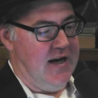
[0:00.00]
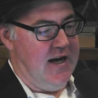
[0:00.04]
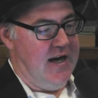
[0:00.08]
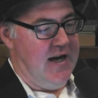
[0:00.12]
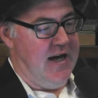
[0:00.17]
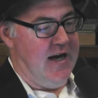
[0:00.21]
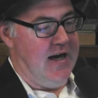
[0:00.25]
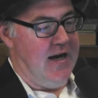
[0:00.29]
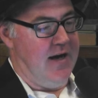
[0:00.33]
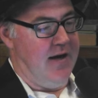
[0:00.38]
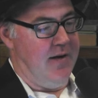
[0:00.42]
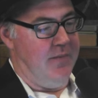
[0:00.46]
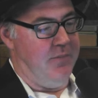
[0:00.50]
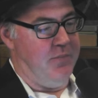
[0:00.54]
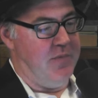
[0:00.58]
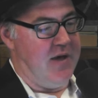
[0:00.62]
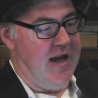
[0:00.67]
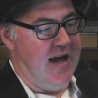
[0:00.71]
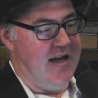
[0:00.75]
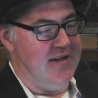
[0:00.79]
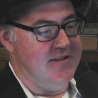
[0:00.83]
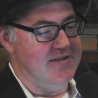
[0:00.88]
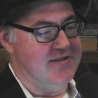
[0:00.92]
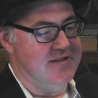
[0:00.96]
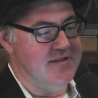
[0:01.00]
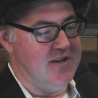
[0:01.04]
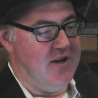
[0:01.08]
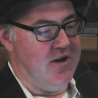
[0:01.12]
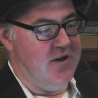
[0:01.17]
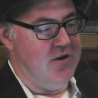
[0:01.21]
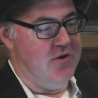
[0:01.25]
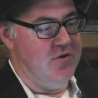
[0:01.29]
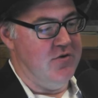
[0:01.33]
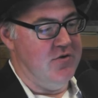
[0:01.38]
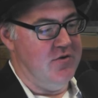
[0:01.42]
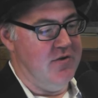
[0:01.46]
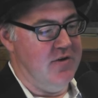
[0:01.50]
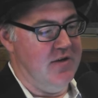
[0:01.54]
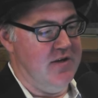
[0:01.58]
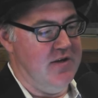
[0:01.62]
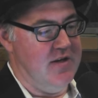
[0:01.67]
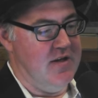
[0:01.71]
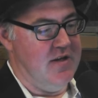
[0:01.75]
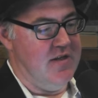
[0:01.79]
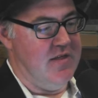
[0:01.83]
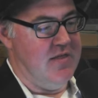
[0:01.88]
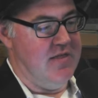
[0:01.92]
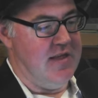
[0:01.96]
And so
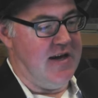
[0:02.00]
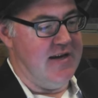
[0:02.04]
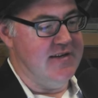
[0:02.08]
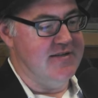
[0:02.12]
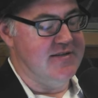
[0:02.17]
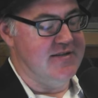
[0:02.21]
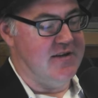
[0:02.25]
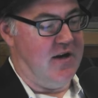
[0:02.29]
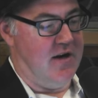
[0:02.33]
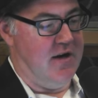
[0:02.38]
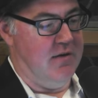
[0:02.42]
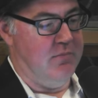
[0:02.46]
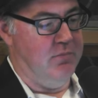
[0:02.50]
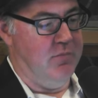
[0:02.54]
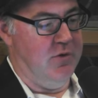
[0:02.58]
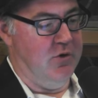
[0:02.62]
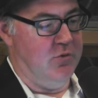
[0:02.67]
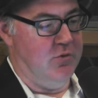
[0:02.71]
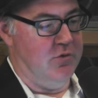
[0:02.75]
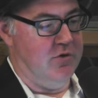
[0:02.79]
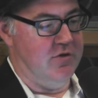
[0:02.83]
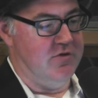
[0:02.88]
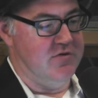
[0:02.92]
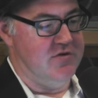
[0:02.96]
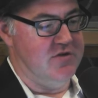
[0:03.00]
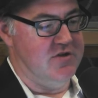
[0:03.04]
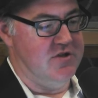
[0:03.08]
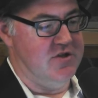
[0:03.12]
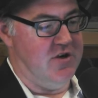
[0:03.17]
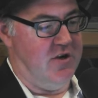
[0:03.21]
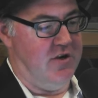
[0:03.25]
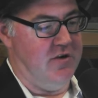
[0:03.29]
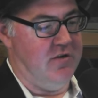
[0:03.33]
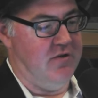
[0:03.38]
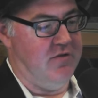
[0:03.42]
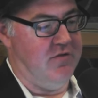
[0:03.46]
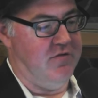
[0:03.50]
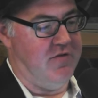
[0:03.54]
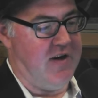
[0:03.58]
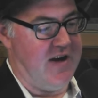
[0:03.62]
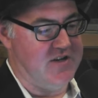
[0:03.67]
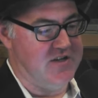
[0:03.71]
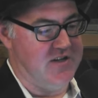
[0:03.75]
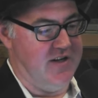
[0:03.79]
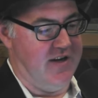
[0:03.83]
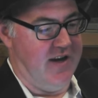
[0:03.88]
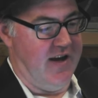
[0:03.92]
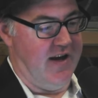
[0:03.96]
they sign Millwall's John
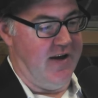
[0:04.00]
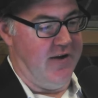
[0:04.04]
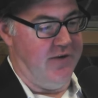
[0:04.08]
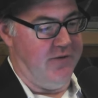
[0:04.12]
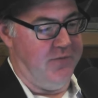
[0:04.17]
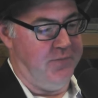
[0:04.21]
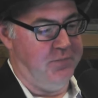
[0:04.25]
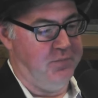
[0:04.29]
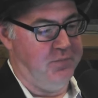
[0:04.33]
Fashanu.